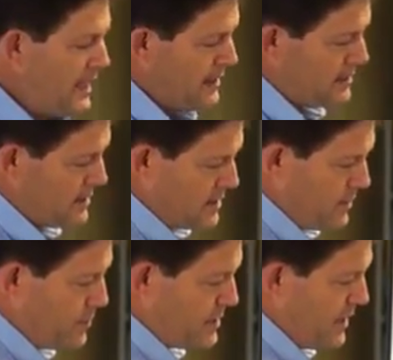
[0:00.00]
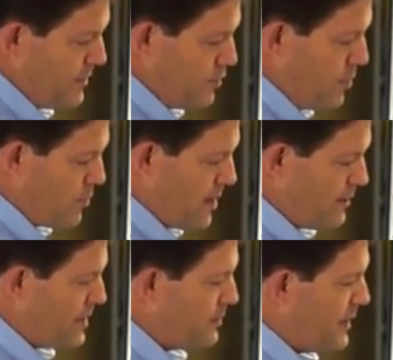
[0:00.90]
and at 60%
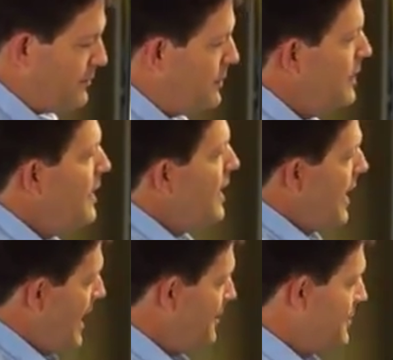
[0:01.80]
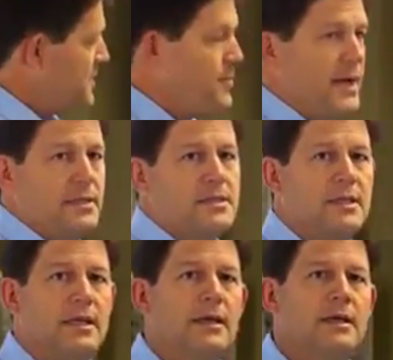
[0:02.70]
programmed dim level, I would expect to see